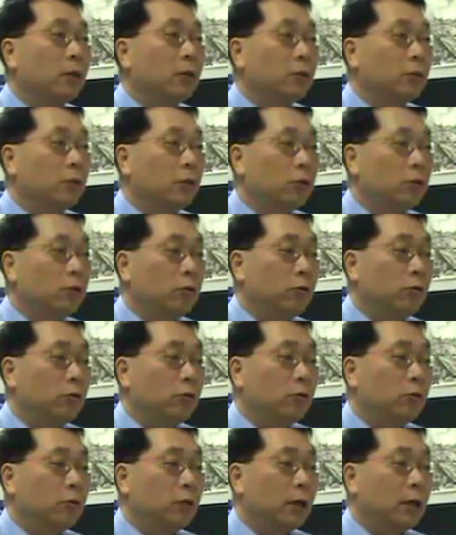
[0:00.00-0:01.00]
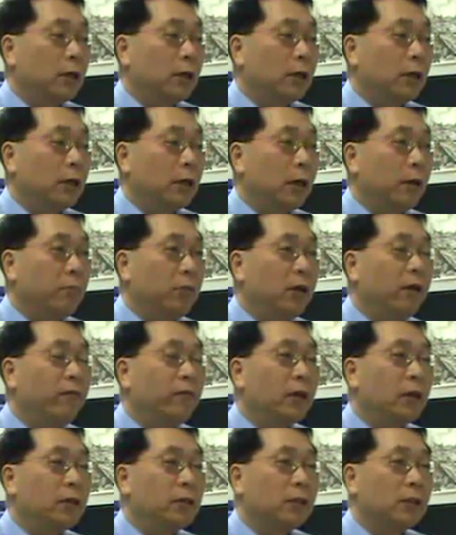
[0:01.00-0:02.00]
So I
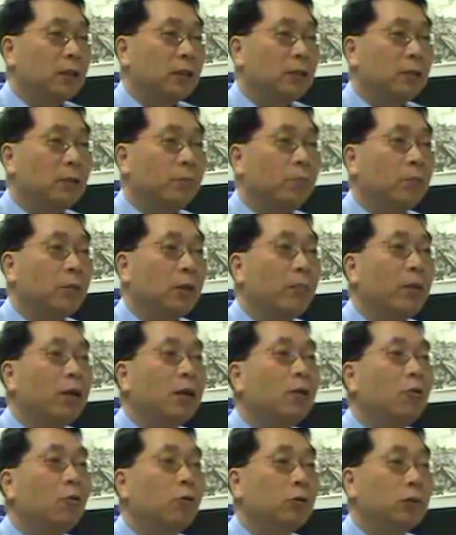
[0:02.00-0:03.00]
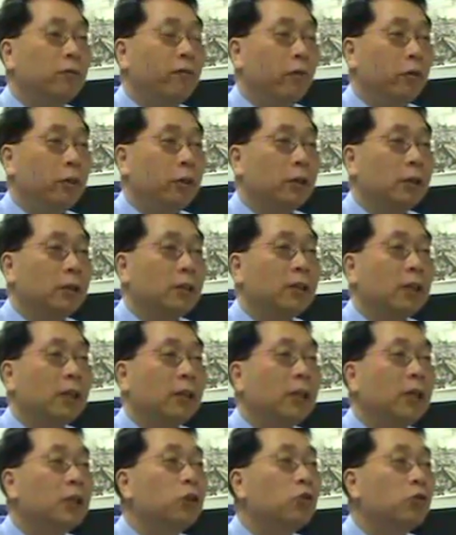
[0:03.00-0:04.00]
believe that that's the main cause for the
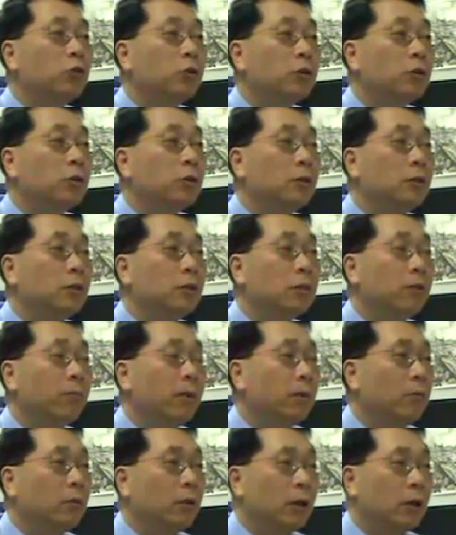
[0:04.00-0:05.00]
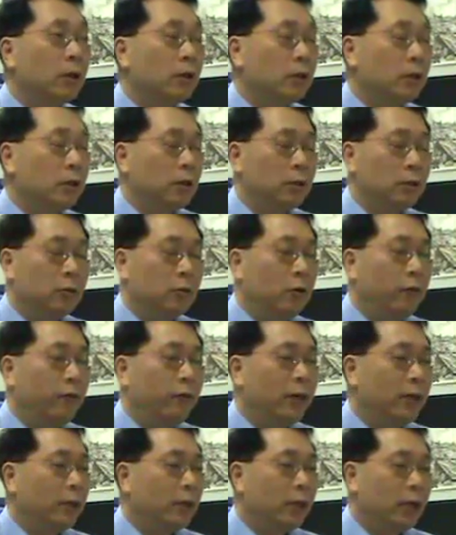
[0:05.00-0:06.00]
stagnation in Japan, and it's not
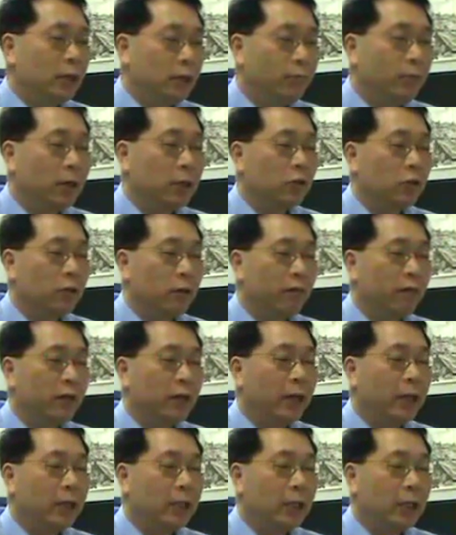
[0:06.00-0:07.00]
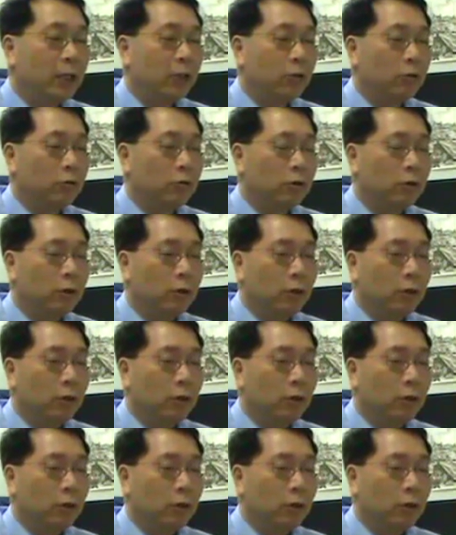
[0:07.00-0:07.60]
really that much related to